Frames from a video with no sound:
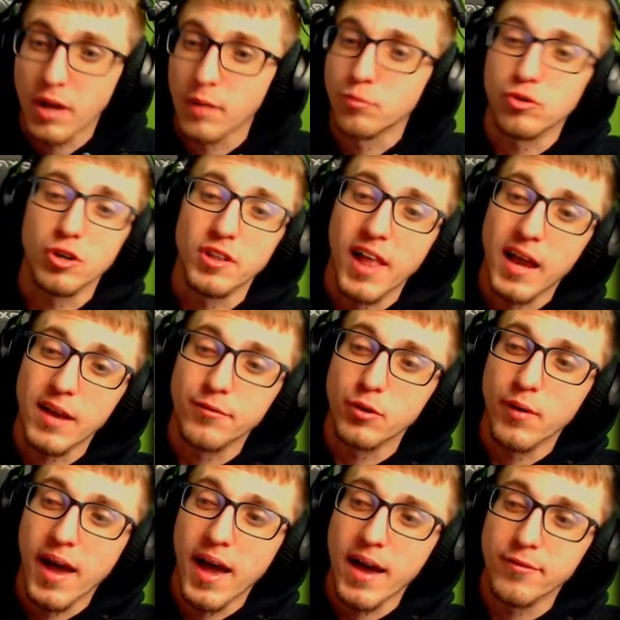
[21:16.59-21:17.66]
I'm sure a lot of you
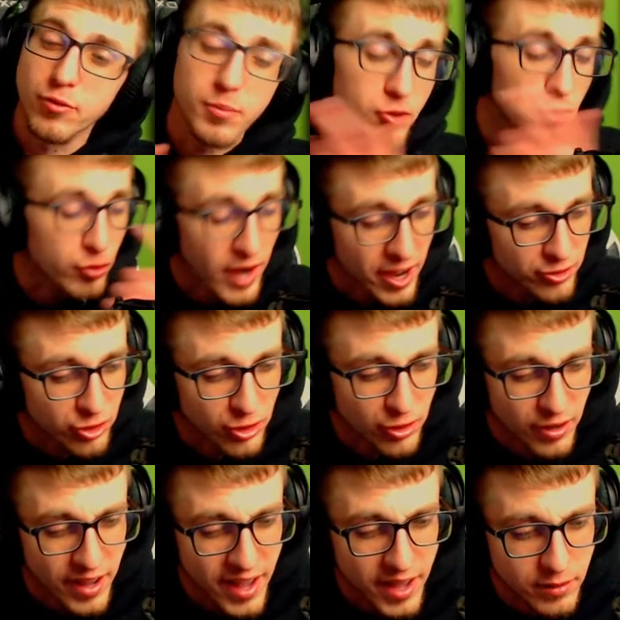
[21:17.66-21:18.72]
have, you've been scratching your
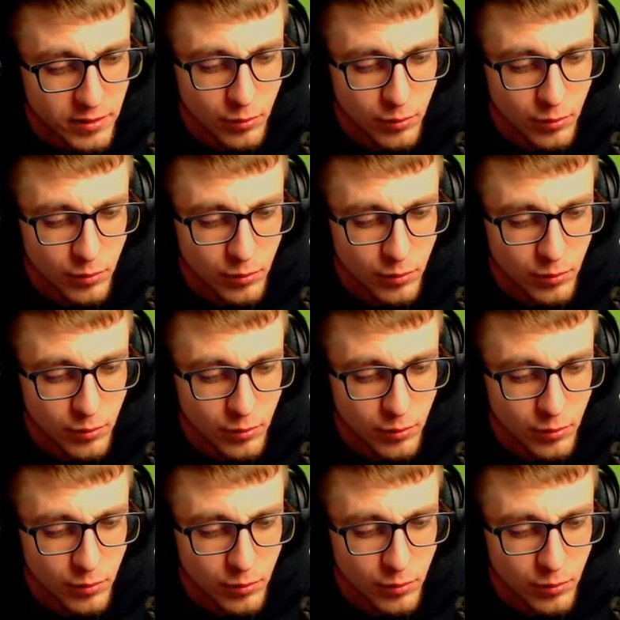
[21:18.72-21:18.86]
head.